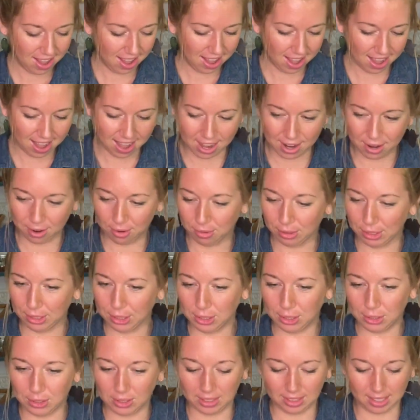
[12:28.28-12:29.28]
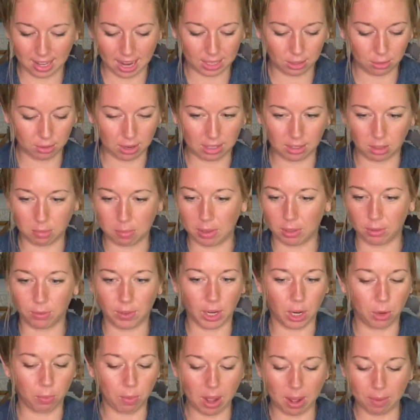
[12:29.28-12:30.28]
I don't really do exact recipes
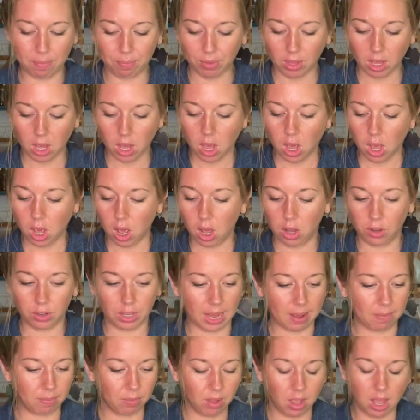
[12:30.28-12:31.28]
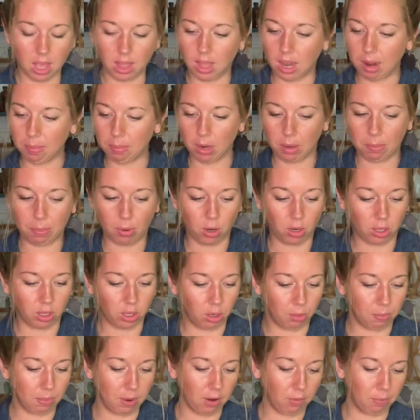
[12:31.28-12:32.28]
very well. Okay, and then I'm gonna put a
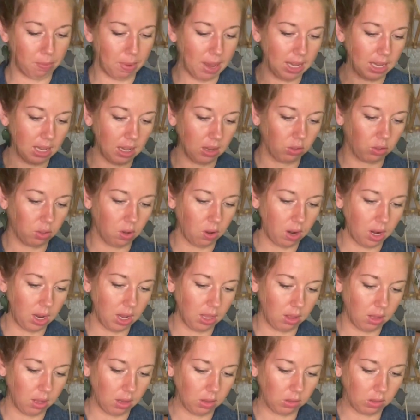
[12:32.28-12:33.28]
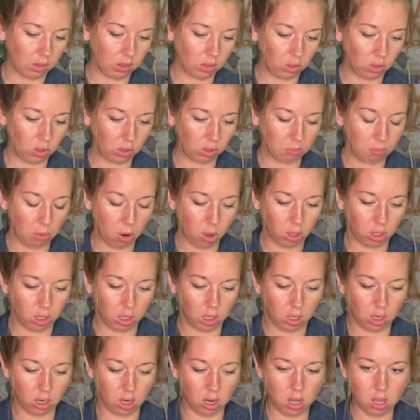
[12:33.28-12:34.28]
little bit of baking soda in this
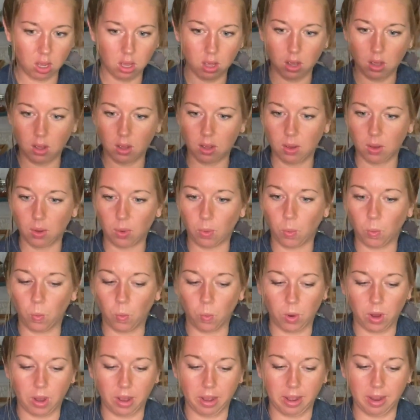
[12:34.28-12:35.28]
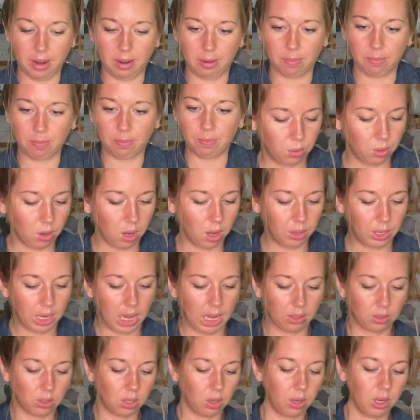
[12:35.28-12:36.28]
smaller one.
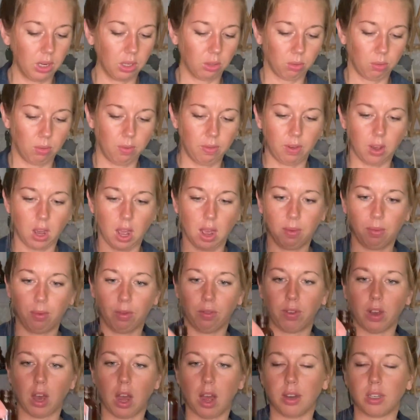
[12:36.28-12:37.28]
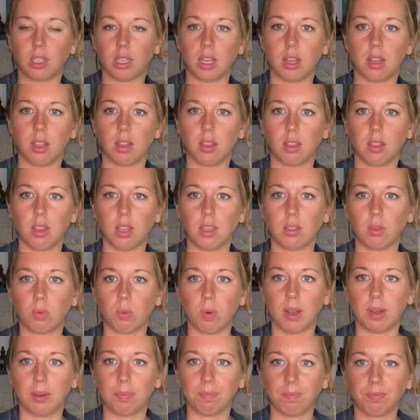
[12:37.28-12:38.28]
Okay, so here's what we've got. We've got this
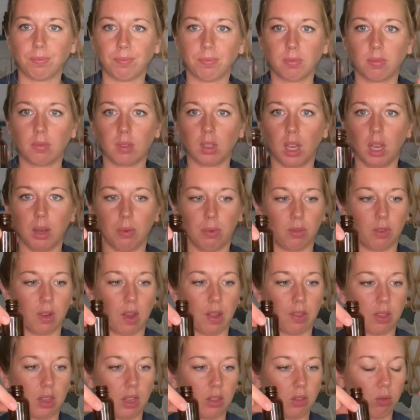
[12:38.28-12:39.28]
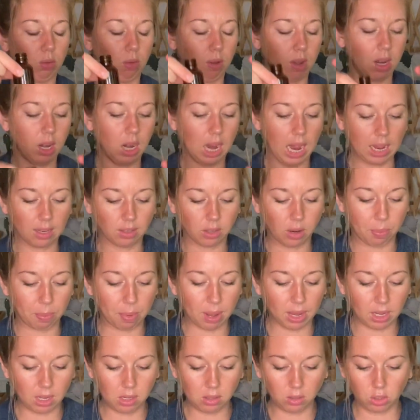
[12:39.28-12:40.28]
one, and we've got this one. It has our
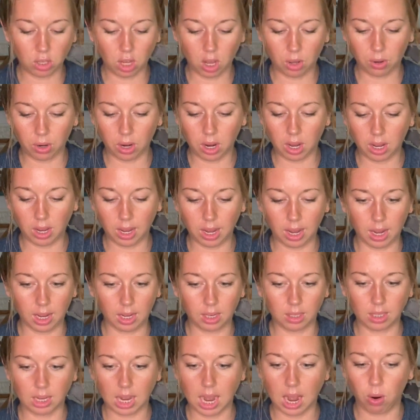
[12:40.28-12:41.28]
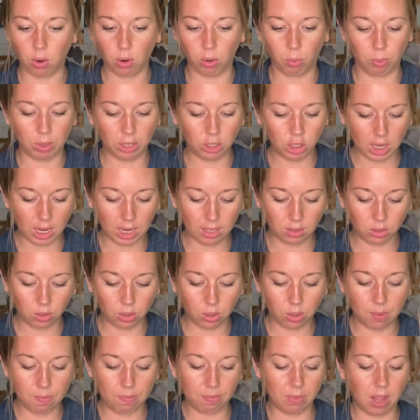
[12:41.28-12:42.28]
baking soda and our witch
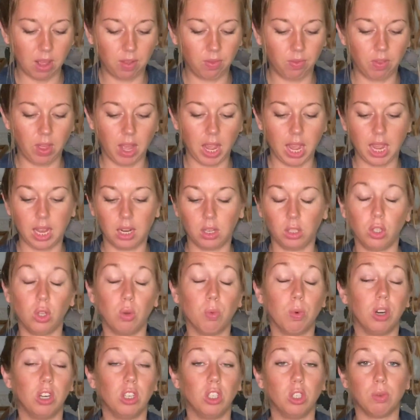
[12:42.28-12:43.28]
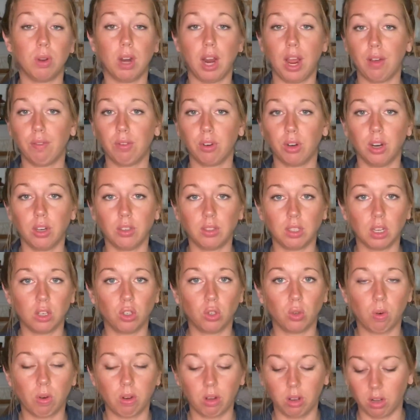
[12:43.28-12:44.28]
hazel, and then you want to do whatever
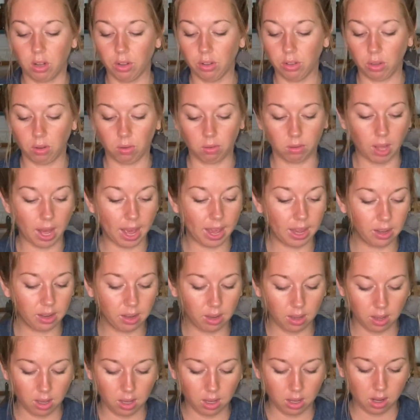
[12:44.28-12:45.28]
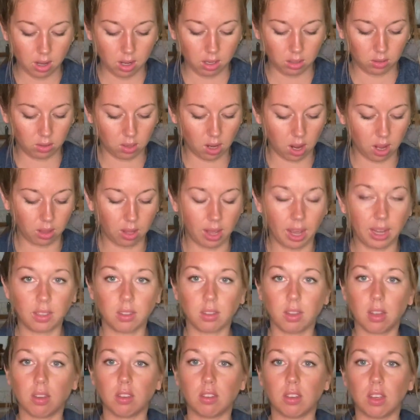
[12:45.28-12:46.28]
essential oil you like. Scott
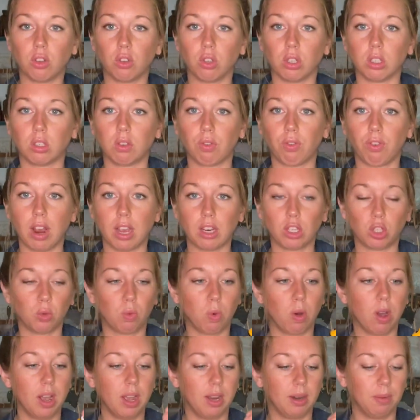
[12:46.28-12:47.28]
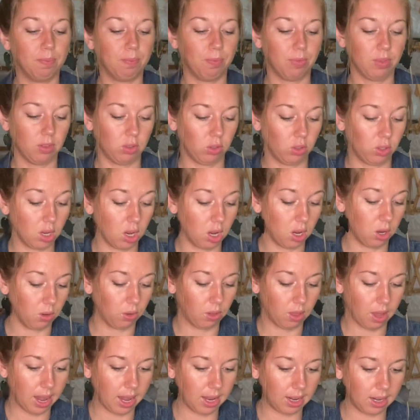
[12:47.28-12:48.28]
likes the citrus fresh one,
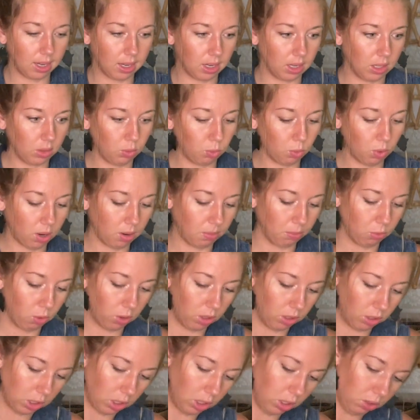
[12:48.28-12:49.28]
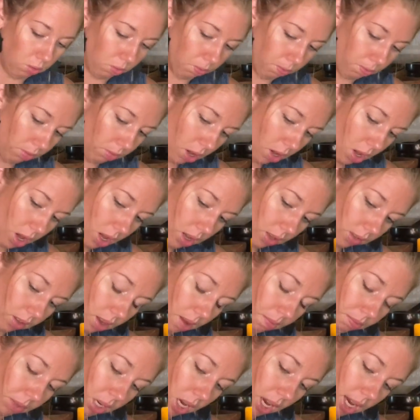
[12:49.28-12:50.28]
so that is what I'm going to do.
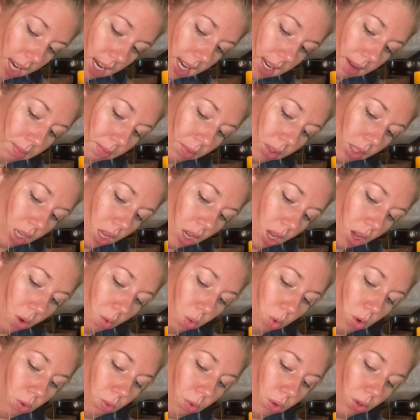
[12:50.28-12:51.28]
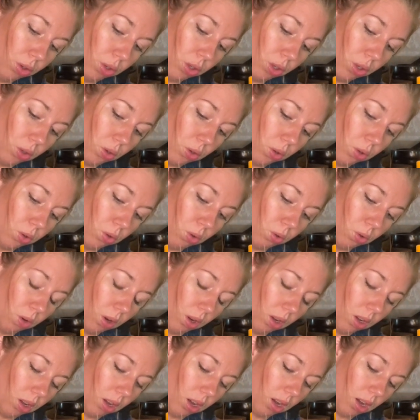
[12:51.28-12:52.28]
Sometimes we will
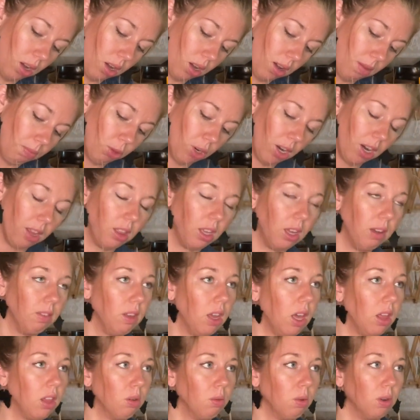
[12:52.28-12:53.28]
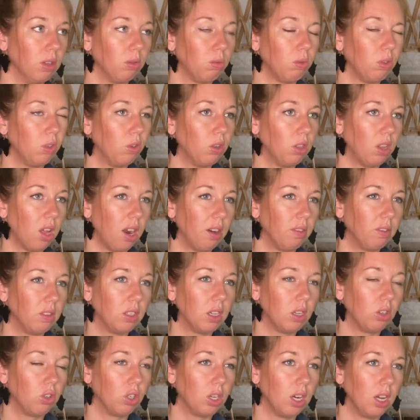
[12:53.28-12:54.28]
do, I'm trying to think of the other ones. We do a lot of
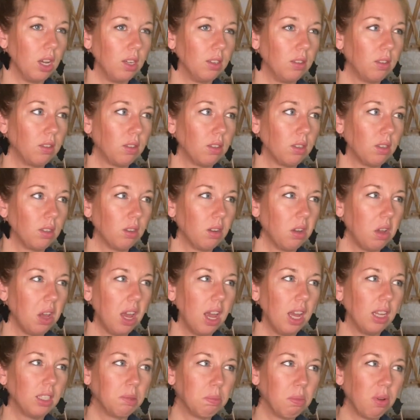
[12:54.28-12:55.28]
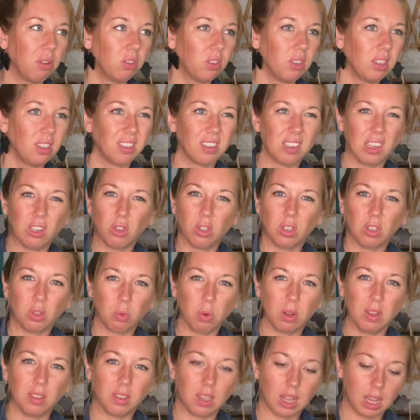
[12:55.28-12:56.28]
citrus. It's mostly
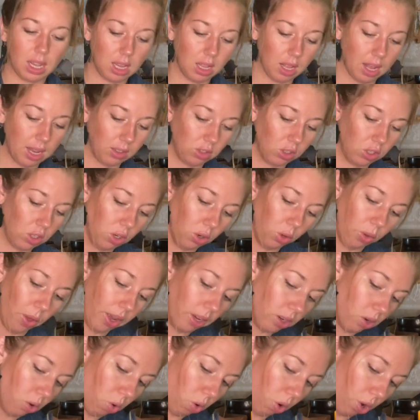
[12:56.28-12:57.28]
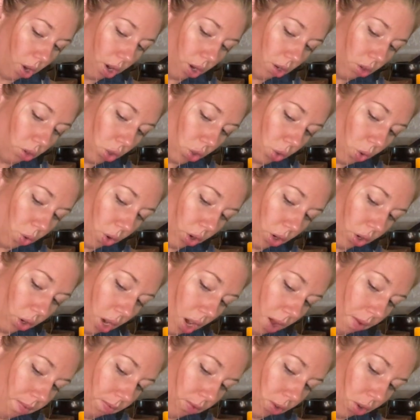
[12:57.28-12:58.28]
citrus ones that he likes to do, like orange or
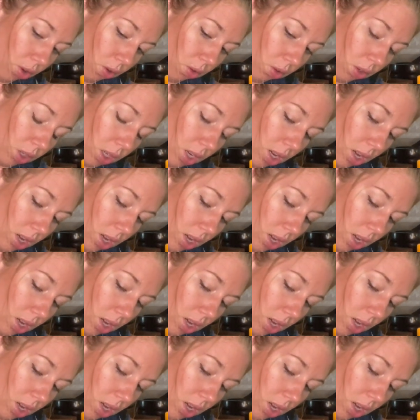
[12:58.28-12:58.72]
grapefruit.